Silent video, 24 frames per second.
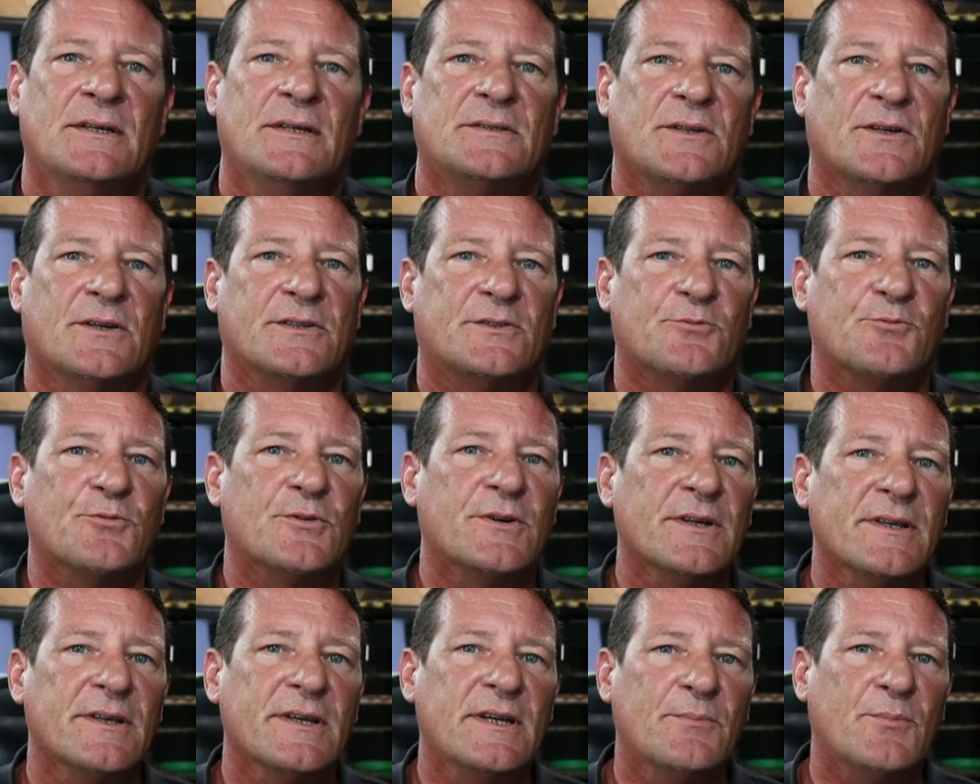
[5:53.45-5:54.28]
So it's
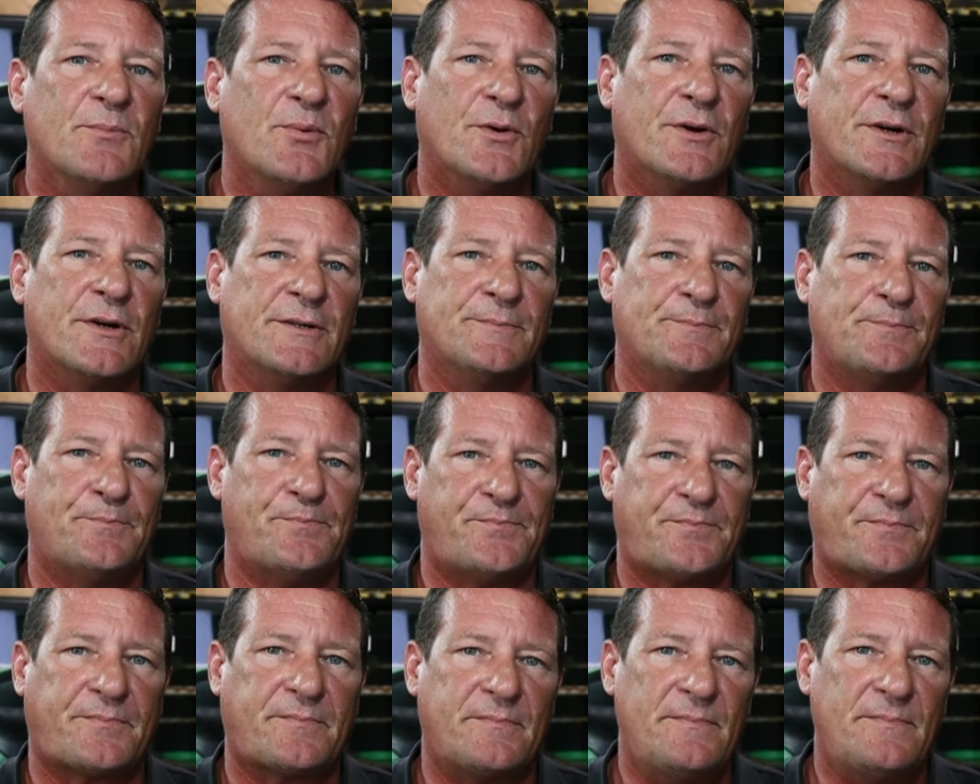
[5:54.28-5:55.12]
really important,
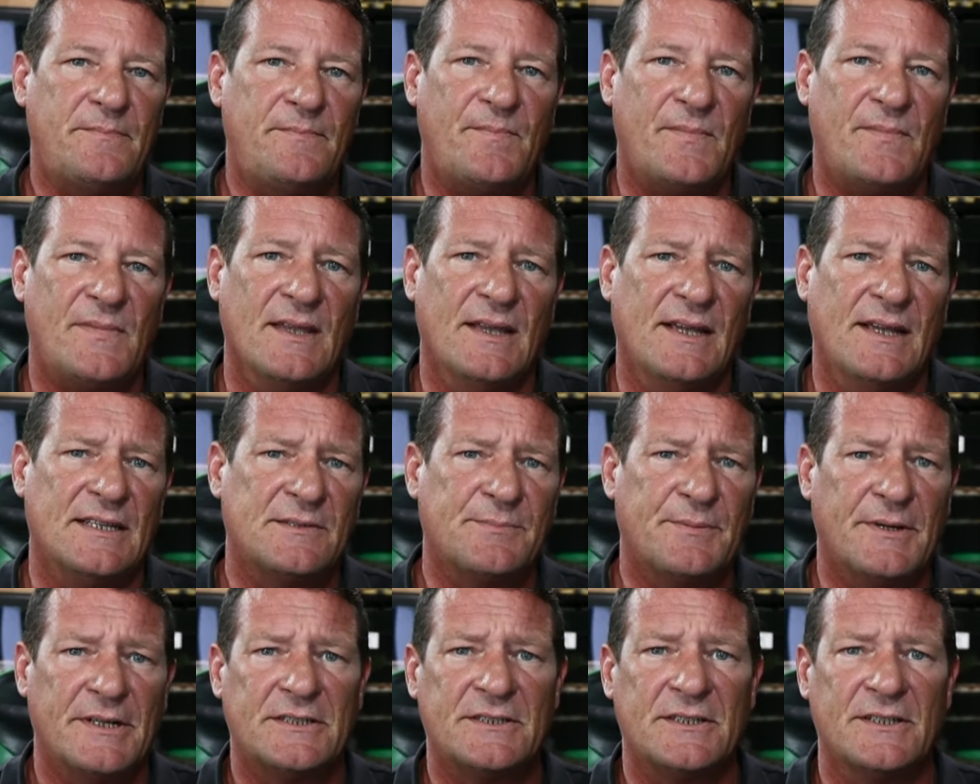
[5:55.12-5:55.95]

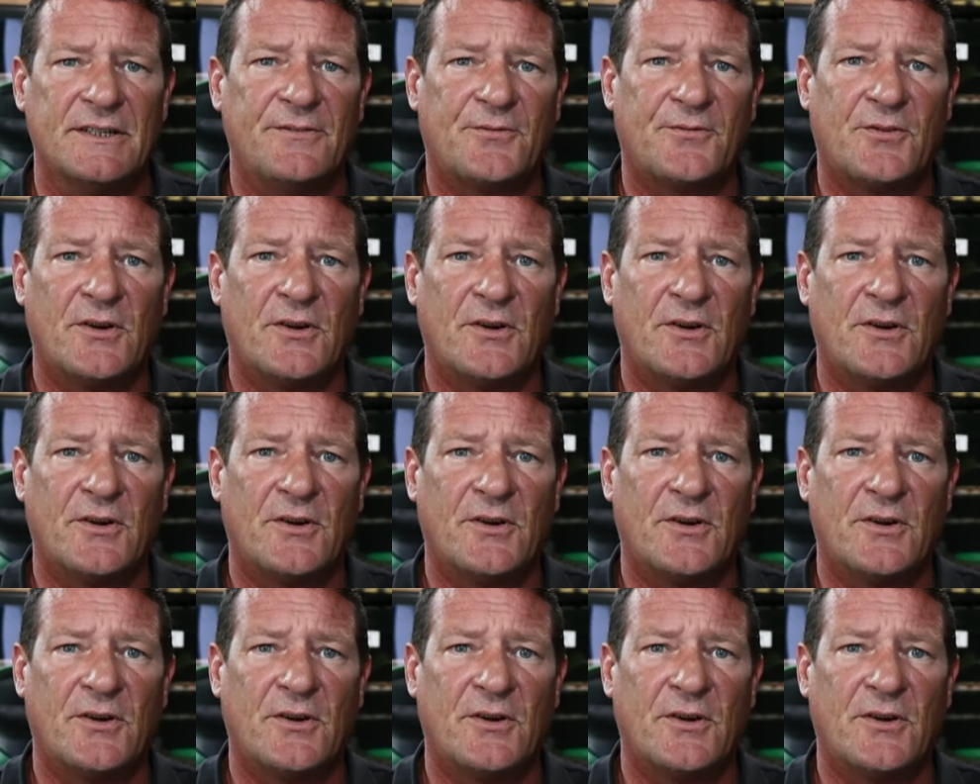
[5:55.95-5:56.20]
especially